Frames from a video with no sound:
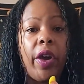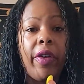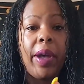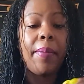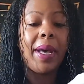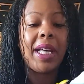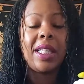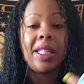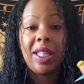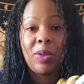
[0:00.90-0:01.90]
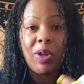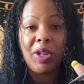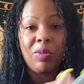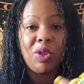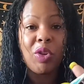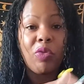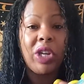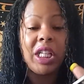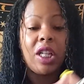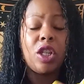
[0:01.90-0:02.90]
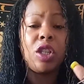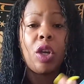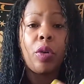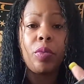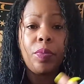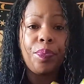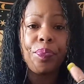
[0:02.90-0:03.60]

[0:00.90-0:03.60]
All right, Pisces, welcome to your reading. So,